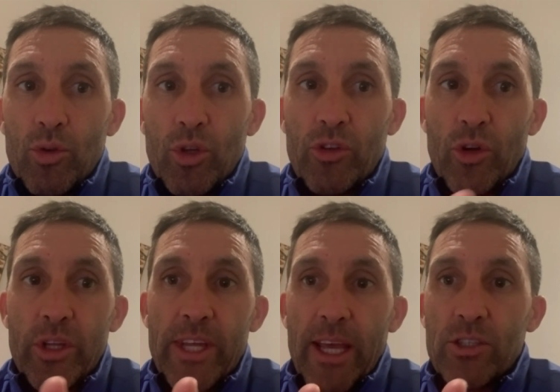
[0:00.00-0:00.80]
it's
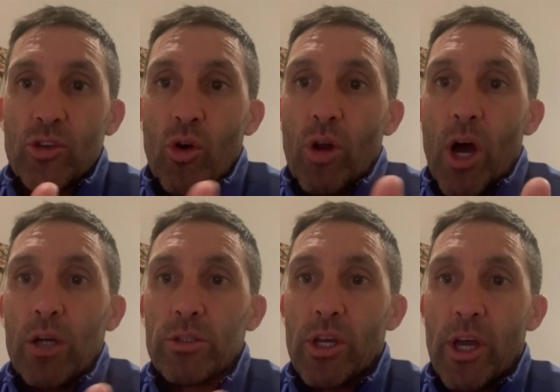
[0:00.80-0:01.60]
going to take so
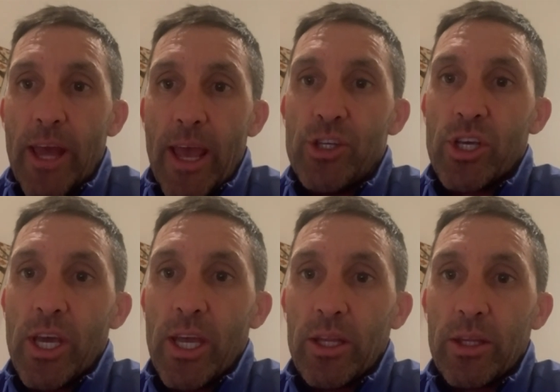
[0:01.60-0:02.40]
long to kind of
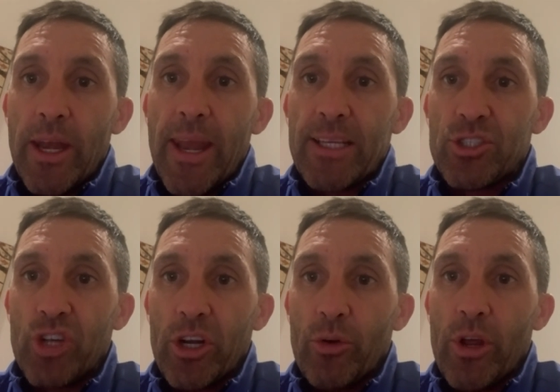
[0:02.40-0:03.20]
educate the next
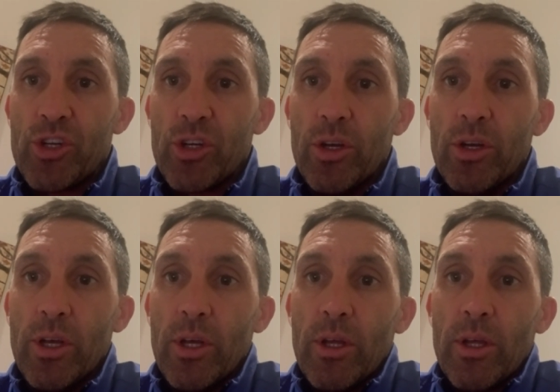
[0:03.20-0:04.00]
generation.
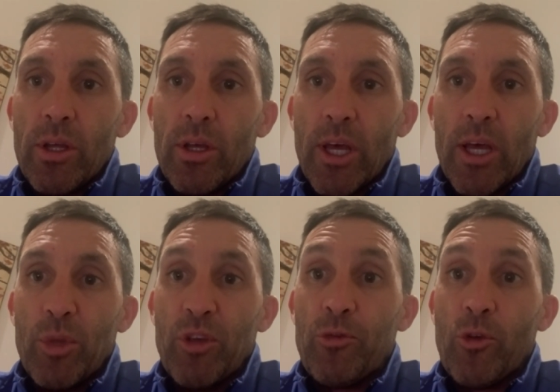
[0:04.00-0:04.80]
Uh,
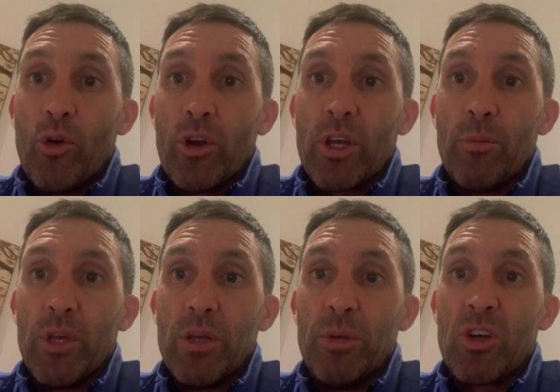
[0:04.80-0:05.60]
before it can
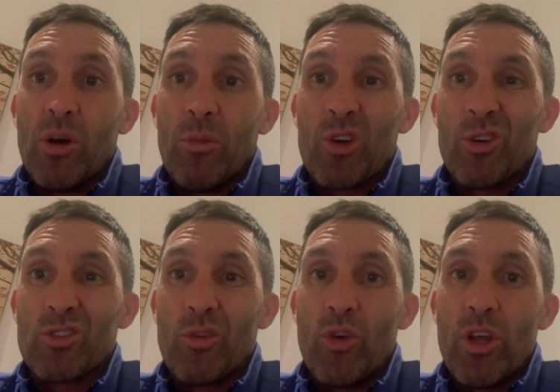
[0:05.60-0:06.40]
be become a
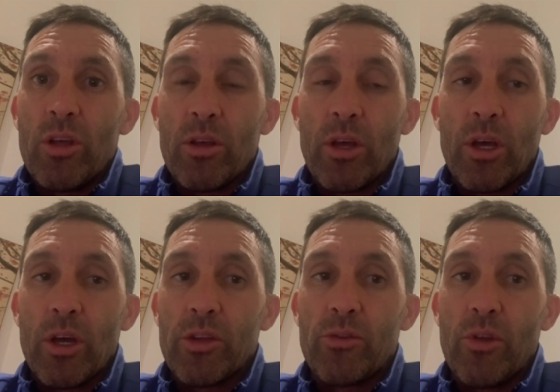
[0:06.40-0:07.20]
customary,
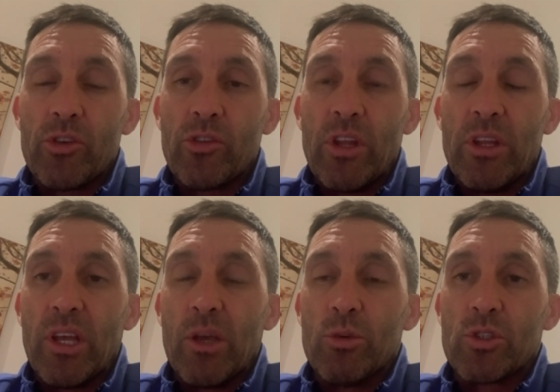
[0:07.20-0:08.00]
uh, I, I, just didn't
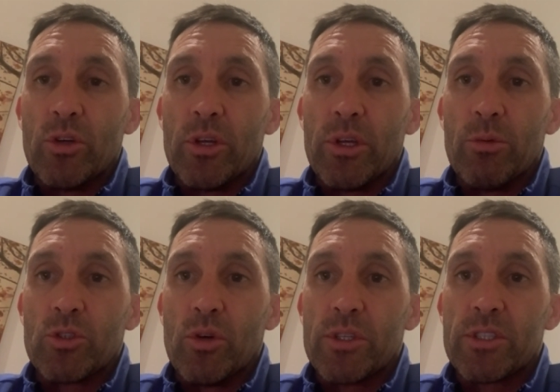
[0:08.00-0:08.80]
think it was gonna it
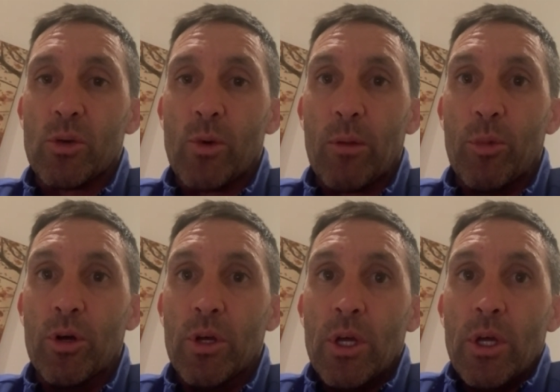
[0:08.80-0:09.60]
was gonna sit well.
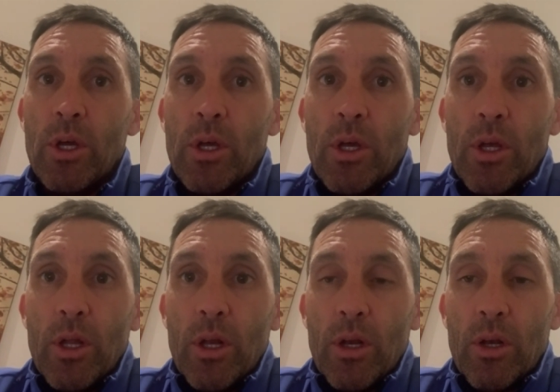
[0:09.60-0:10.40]
But
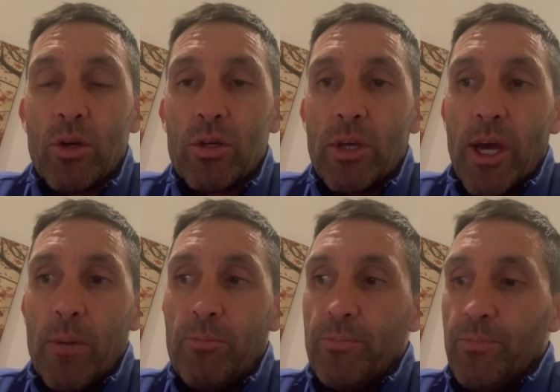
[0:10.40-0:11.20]
look,
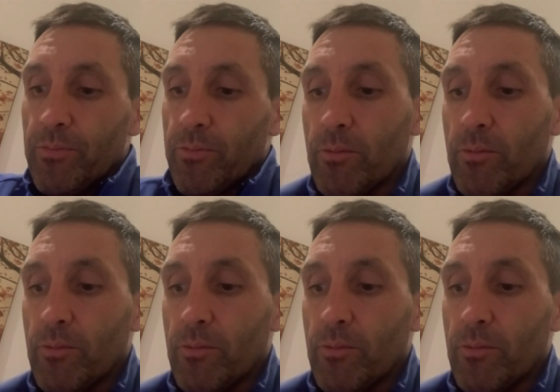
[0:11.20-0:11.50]
um,